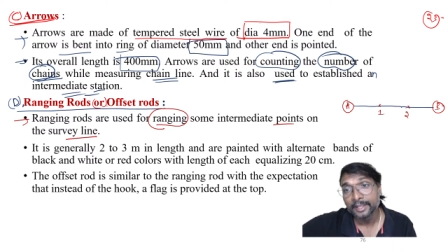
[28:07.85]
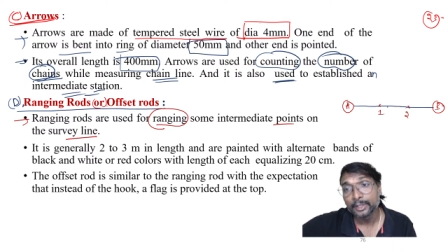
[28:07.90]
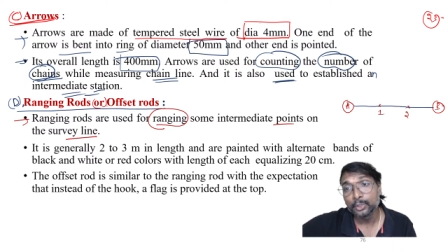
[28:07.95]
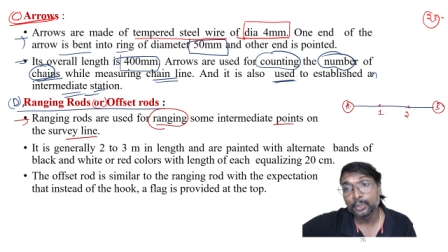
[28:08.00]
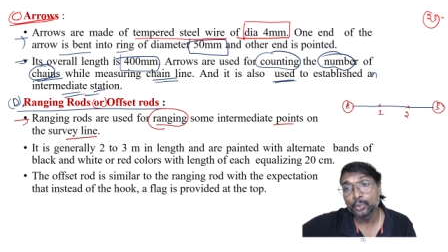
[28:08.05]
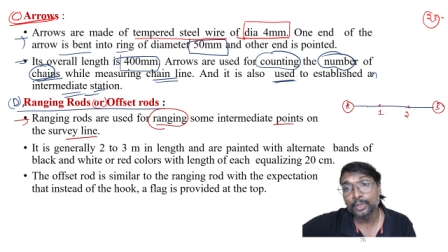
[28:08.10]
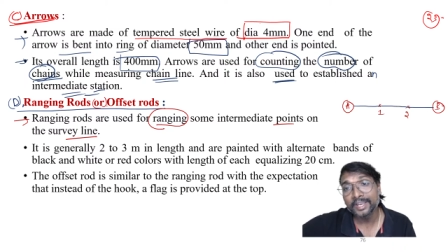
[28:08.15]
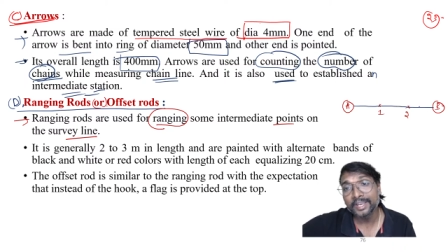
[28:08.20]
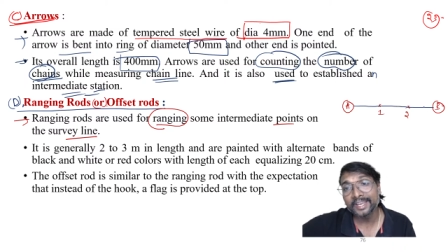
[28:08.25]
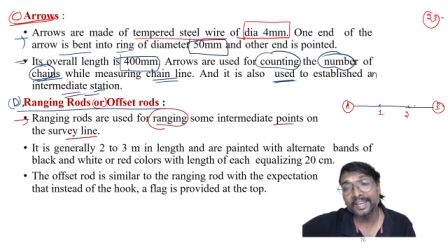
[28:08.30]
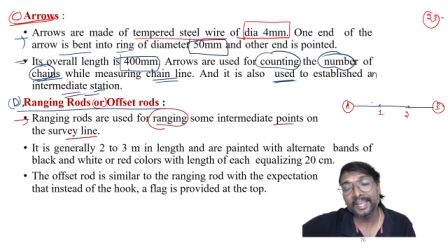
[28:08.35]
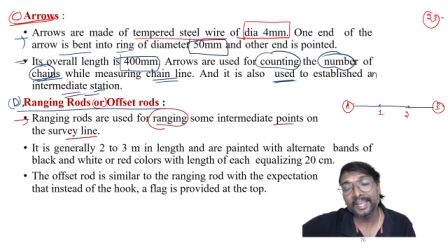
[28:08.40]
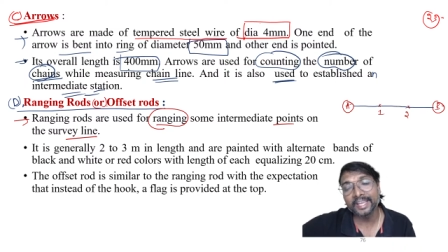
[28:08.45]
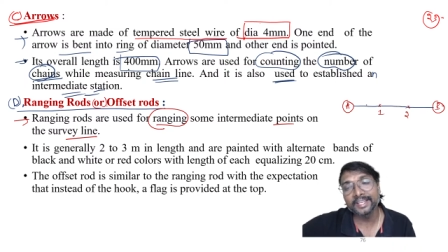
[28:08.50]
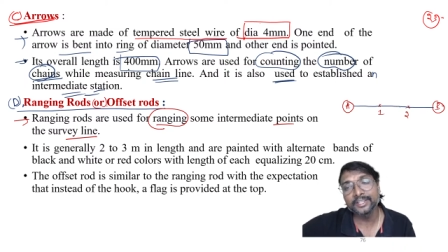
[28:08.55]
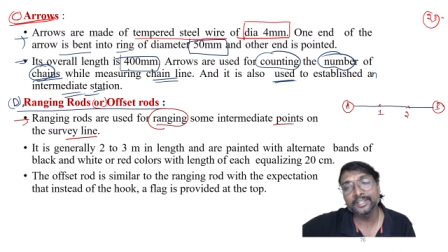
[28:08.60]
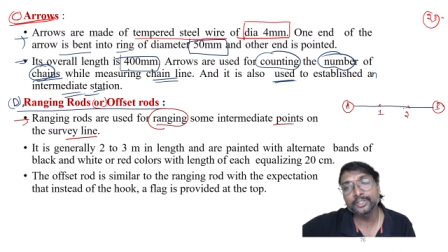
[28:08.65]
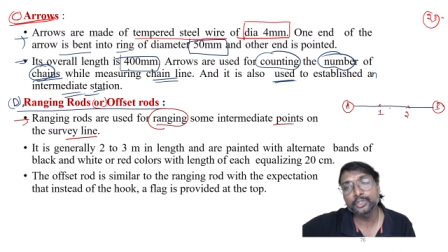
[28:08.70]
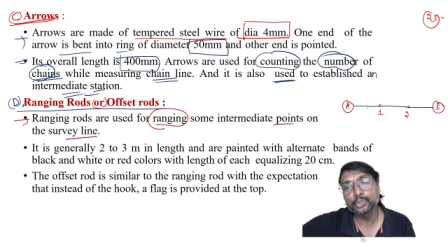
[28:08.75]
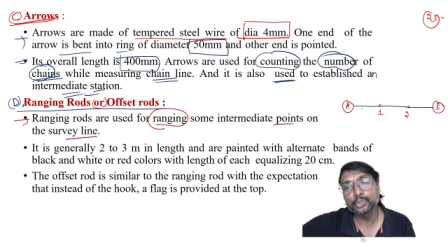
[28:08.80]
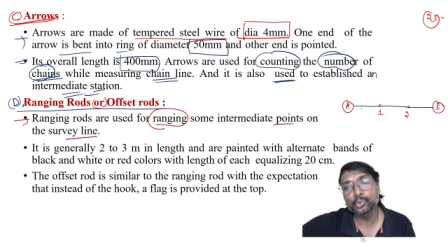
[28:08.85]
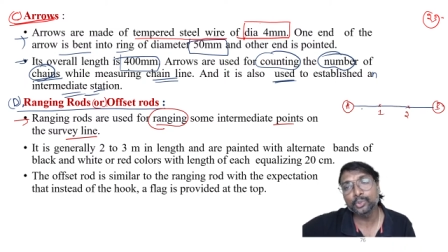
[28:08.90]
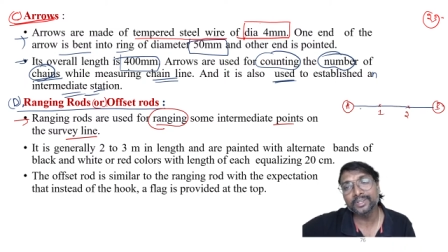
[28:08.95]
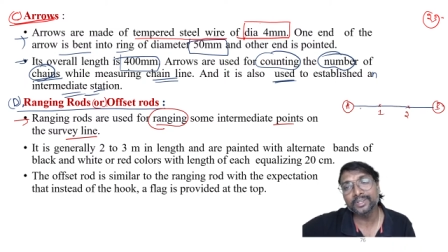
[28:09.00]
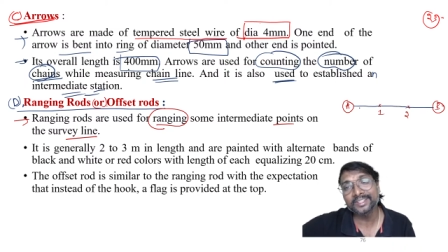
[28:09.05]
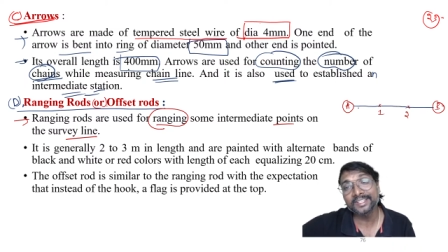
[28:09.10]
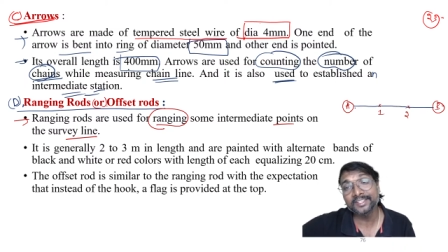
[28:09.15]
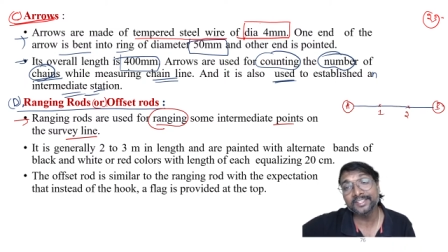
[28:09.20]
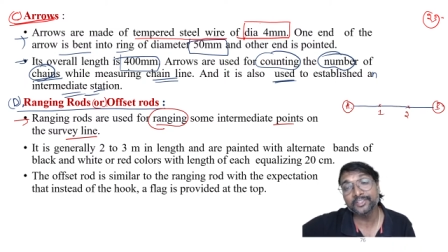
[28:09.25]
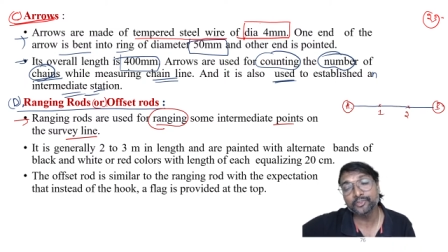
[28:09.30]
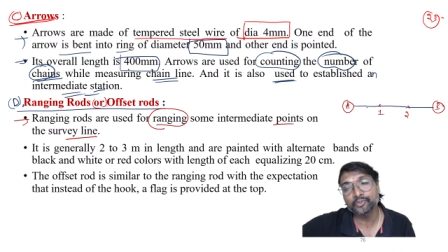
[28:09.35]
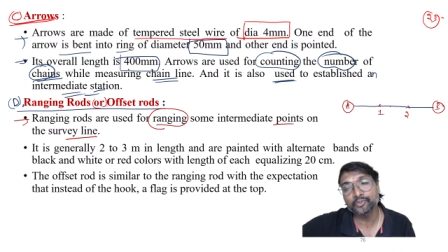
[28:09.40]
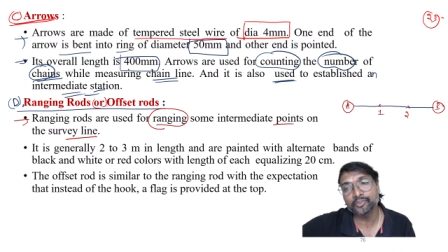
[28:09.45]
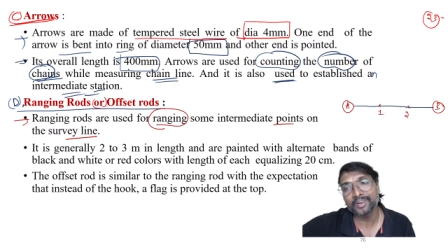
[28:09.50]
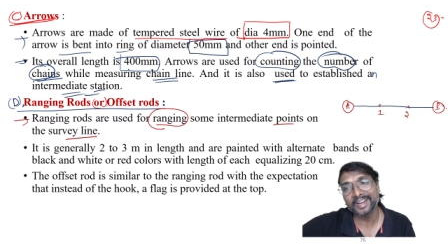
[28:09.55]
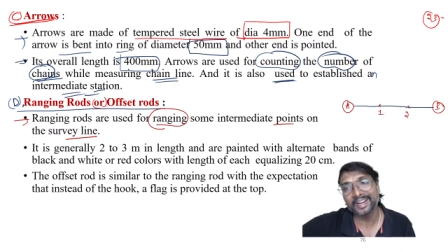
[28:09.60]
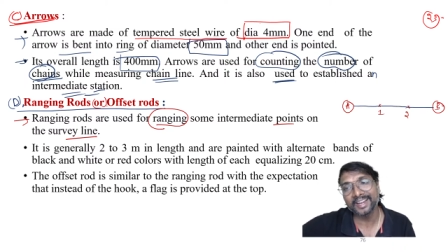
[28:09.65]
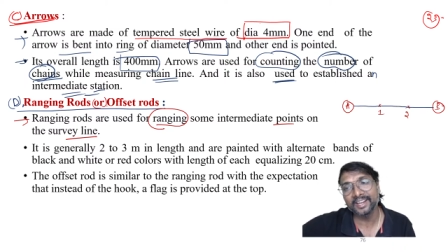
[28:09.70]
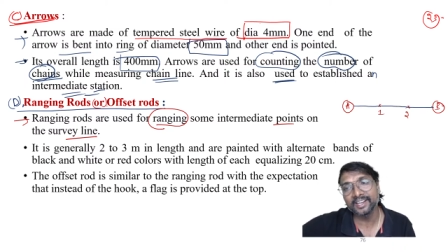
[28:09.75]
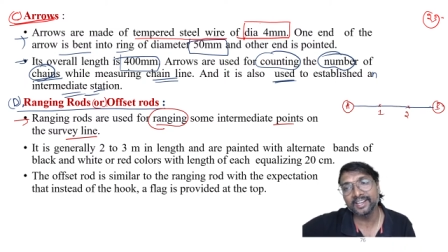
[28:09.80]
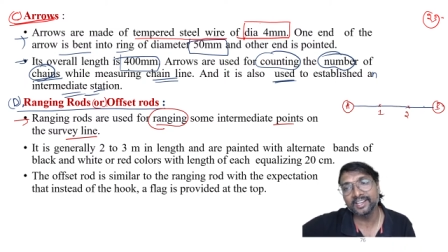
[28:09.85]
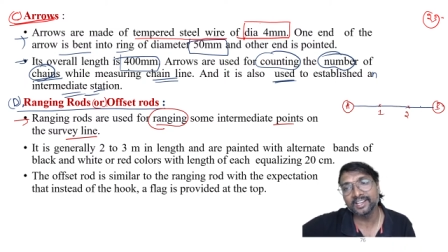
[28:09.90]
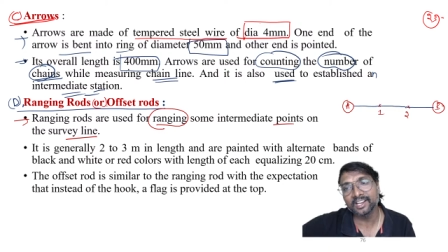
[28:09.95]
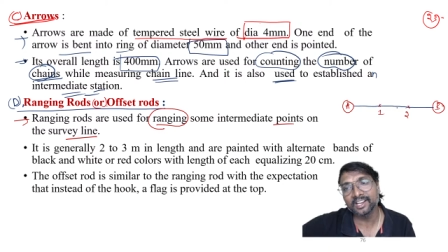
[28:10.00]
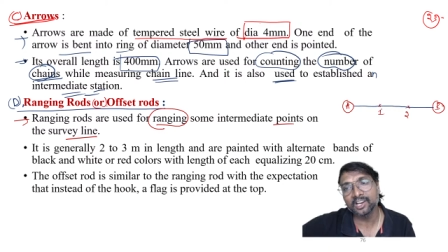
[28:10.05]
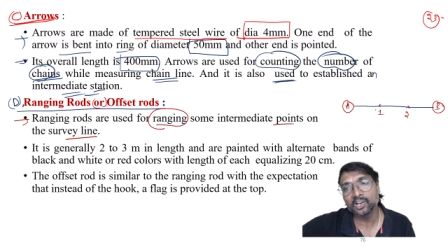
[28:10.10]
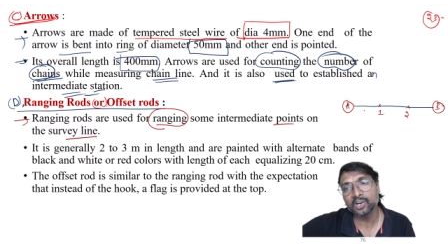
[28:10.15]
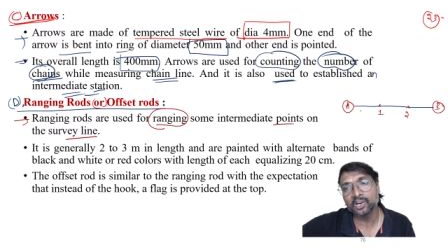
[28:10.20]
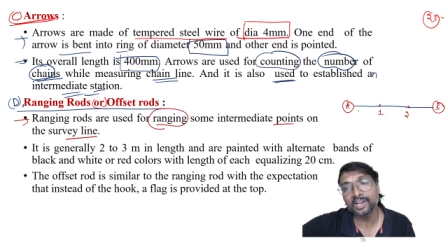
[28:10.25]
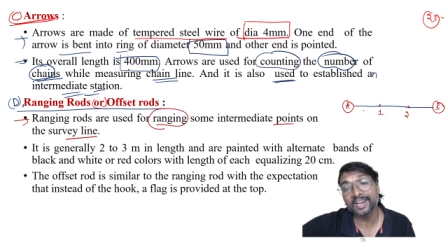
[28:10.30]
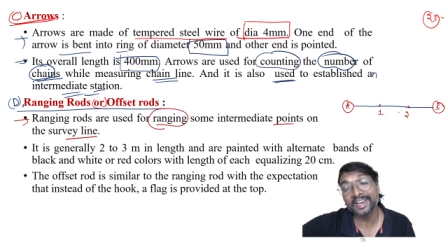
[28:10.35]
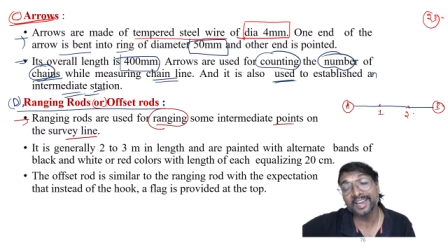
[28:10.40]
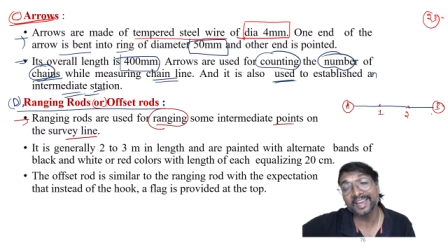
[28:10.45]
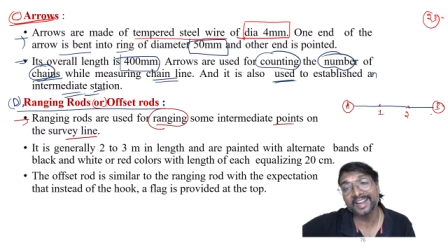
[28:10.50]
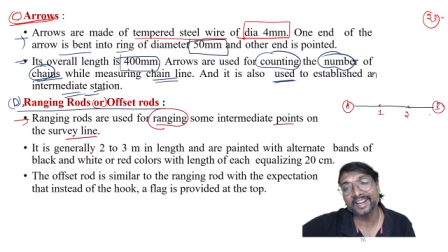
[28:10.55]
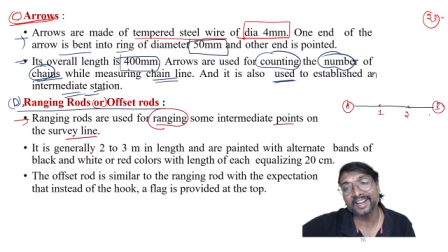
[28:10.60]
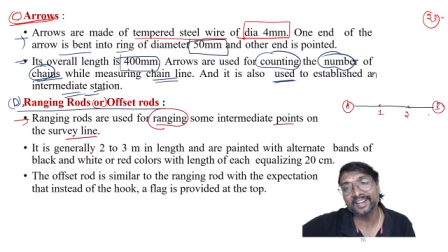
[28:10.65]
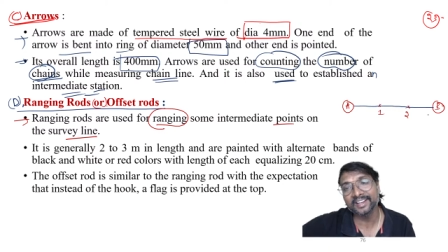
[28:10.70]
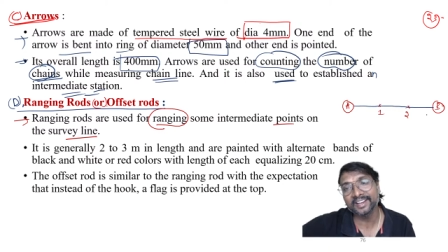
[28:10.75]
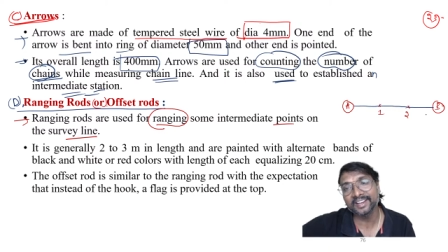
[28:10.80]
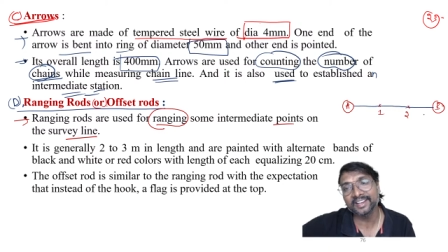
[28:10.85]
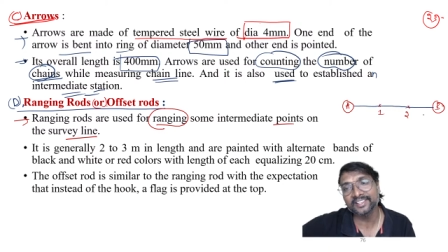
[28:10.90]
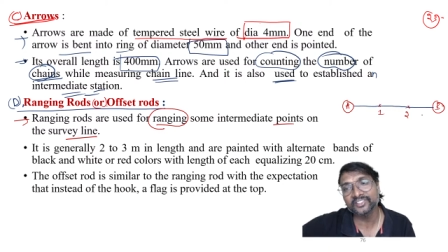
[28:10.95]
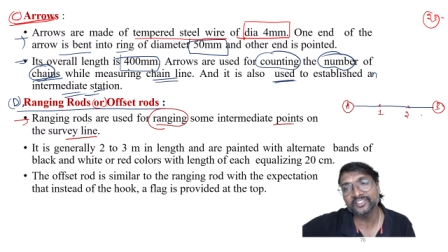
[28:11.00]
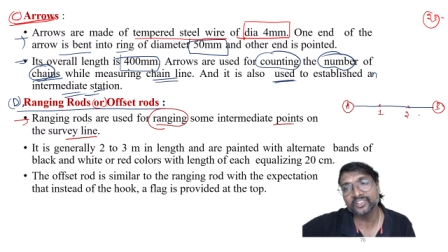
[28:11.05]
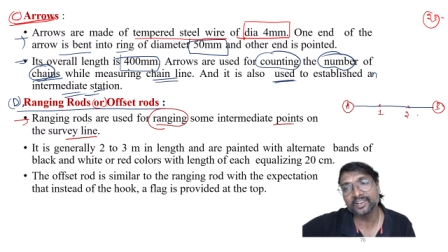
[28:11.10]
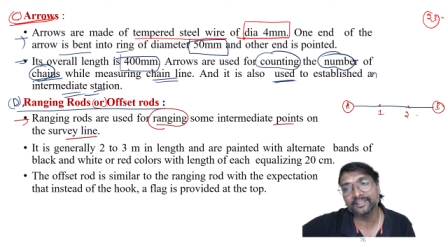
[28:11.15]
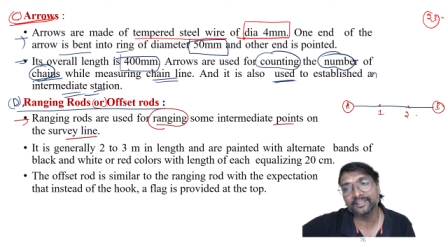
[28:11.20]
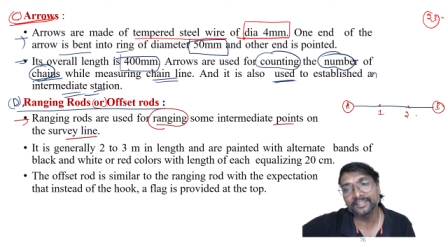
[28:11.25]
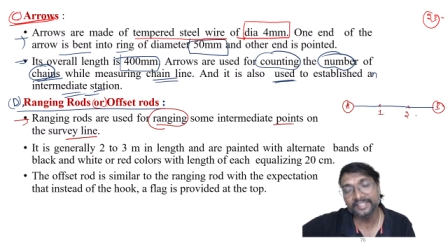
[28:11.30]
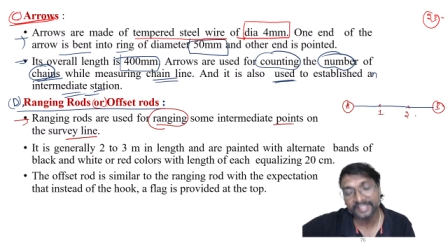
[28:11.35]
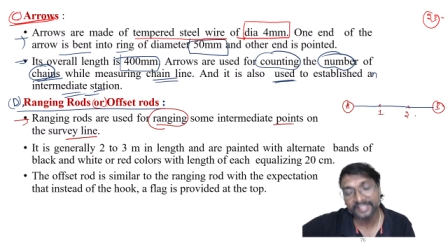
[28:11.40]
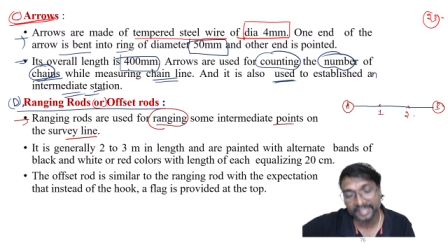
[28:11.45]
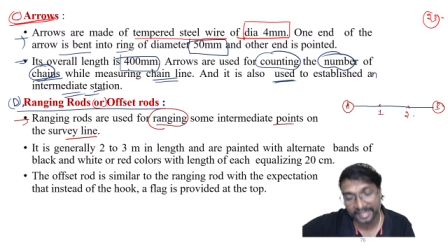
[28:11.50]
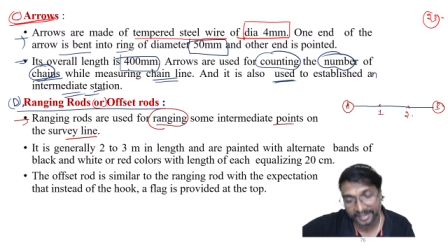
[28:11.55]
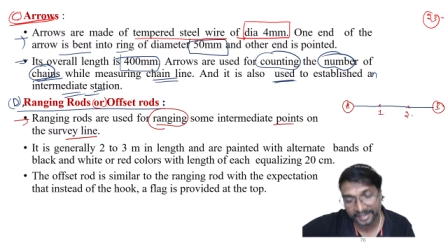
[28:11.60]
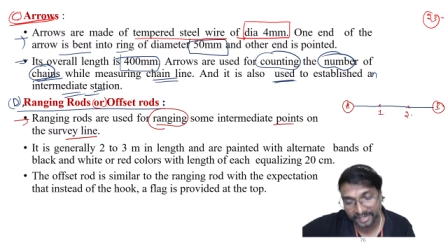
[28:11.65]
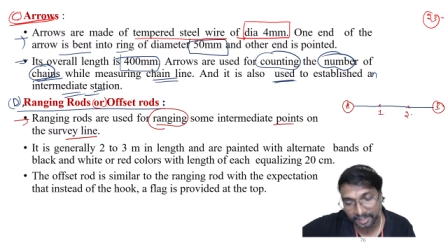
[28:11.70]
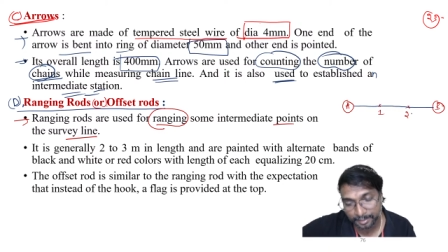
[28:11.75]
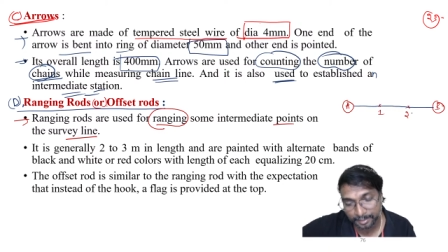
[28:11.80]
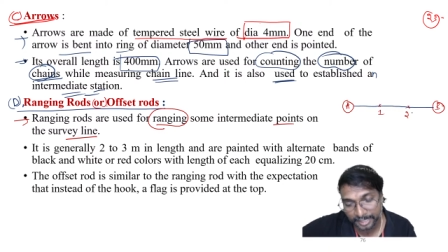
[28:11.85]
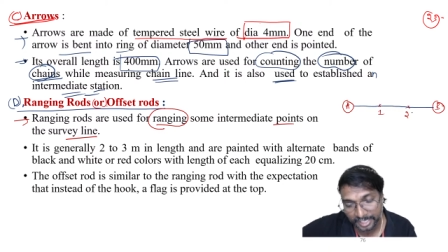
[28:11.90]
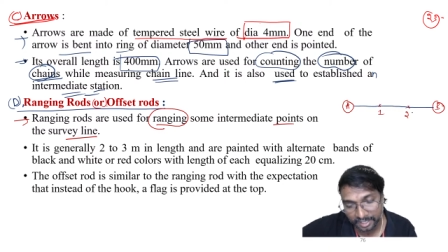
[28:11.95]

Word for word: you can ensure the straight or correctness of this line AB,